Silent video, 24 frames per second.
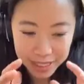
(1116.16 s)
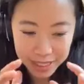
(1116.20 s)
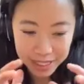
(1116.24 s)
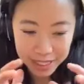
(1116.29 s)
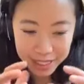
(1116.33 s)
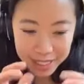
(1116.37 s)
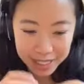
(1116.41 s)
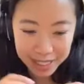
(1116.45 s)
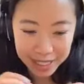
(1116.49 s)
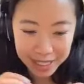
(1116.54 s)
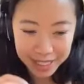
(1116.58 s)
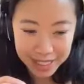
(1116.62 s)

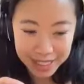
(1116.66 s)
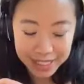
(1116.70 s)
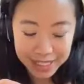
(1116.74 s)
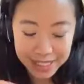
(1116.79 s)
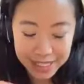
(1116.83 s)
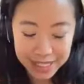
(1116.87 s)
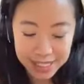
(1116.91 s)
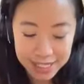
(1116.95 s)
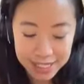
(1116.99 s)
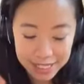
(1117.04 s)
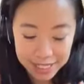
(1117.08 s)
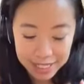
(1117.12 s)
it
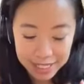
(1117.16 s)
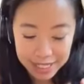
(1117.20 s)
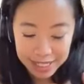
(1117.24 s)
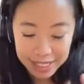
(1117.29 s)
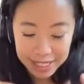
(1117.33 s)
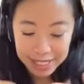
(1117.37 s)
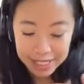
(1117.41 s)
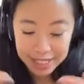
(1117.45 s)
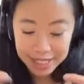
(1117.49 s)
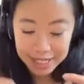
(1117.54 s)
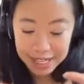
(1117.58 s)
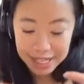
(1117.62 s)
is
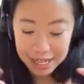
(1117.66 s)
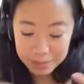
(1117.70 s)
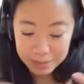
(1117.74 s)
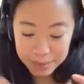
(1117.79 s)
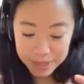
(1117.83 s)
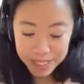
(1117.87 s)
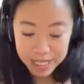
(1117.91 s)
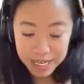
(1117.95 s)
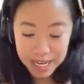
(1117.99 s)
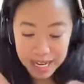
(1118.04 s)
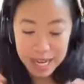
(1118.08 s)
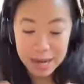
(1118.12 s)

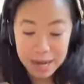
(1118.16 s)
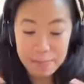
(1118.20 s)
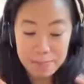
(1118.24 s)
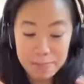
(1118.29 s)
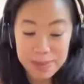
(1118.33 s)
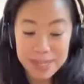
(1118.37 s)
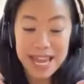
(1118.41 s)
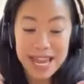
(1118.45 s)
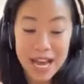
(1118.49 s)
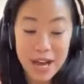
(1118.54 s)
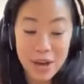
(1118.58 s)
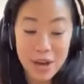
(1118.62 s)
coming up
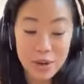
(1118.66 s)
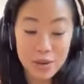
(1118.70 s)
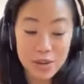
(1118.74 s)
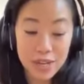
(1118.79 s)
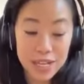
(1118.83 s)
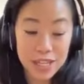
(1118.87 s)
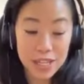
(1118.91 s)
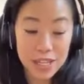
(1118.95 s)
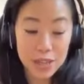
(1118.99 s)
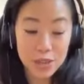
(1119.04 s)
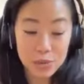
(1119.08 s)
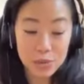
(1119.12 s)
and out
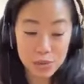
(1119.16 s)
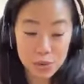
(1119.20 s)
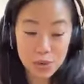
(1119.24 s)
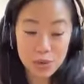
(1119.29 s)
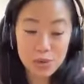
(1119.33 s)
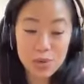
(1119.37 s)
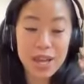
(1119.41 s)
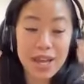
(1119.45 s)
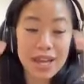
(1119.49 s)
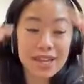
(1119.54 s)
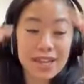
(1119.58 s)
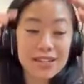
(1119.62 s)
and
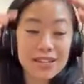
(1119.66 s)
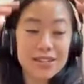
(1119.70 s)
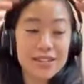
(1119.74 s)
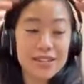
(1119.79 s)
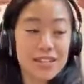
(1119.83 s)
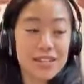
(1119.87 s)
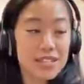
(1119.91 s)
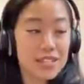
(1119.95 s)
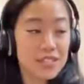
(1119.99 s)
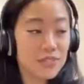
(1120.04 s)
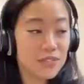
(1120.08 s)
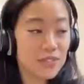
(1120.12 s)
through and
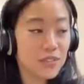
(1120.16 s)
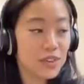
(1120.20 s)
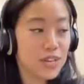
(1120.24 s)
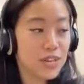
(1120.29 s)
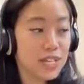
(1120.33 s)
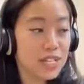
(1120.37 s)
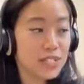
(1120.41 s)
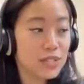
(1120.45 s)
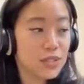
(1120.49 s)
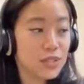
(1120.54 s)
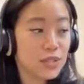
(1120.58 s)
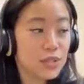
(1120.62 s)
just for
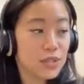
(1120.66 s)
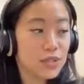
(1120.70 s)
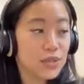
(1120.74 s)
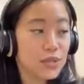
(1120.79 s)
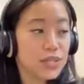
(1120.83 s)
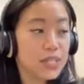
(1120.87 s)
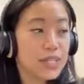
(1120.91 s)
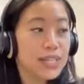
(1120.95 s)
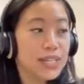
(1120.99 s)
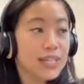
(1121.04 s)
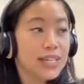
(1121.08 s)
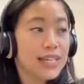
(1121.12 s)
us
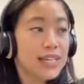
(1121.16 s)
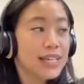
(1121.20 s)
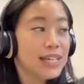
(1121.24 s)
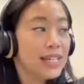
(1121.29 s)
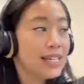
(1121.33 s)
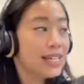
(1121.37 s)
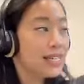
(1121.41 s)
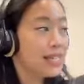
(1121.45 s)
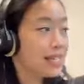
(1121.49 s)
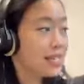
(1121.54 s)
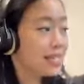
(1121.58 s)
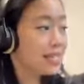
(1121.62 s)
to
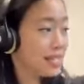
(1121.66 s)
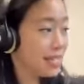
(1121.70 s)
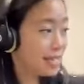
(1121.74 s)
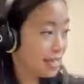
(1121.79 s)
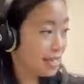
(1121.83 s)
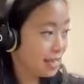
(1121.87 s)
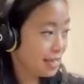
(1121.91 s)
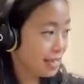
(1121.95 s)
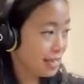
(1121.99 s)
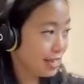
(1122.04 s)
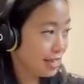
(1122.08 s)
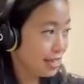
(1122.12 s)

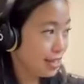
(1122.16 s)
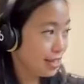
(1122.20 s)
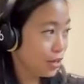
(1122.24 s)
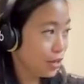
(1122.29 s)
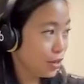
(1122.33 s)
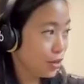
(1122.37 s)
see